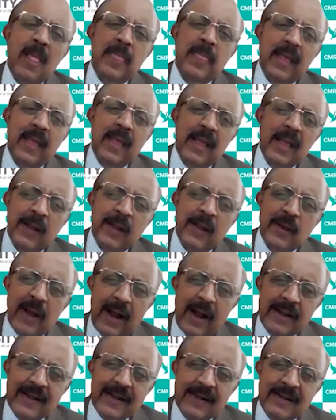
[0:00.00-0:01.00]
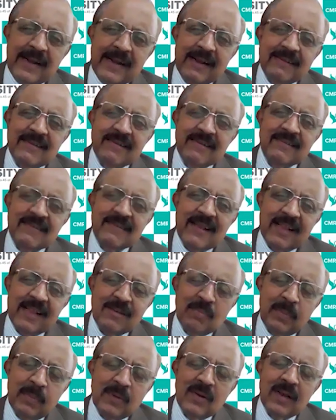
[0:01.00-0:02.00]
the United Nations,
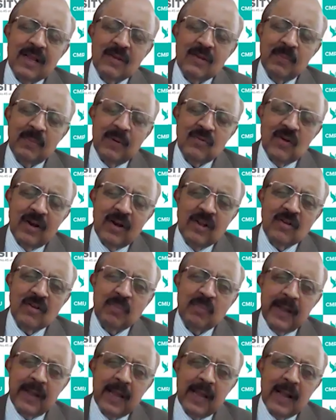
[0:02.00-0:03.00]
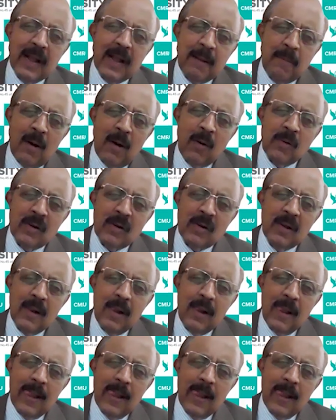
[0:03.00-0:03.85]
especially speaking about